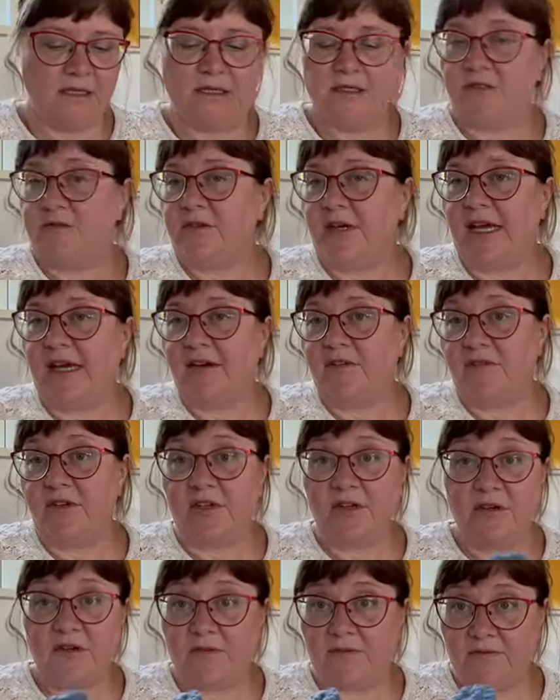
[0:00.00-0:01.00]
to have
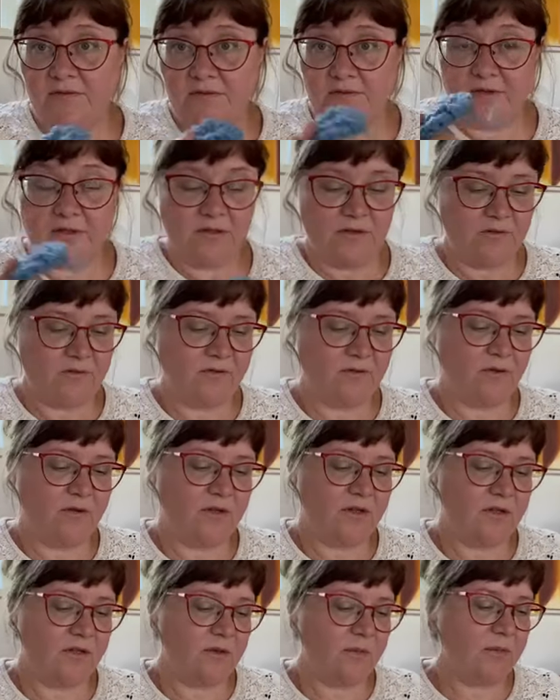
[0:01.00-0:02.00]
enough for
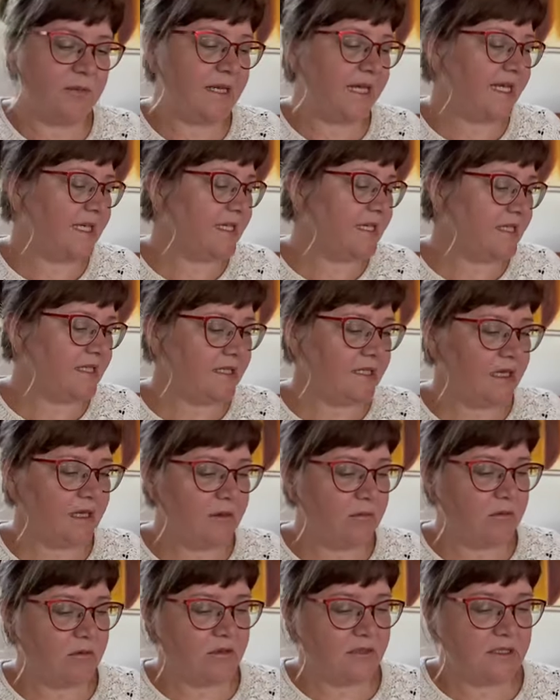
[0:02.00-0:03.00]
the blanket I
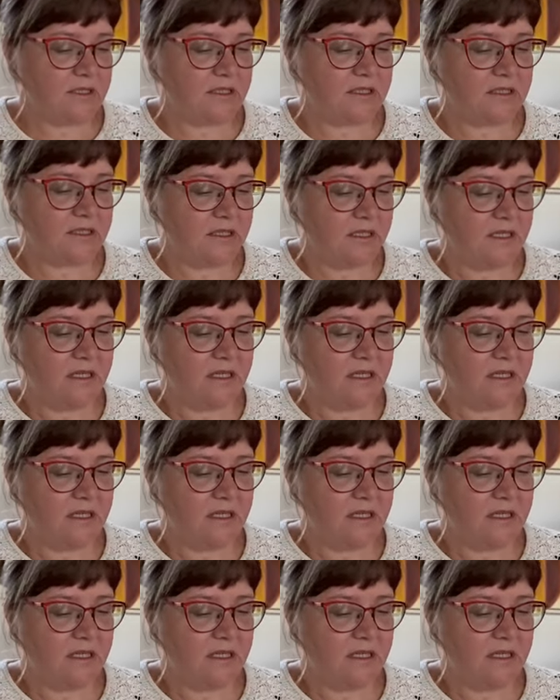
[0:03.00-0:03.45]
want.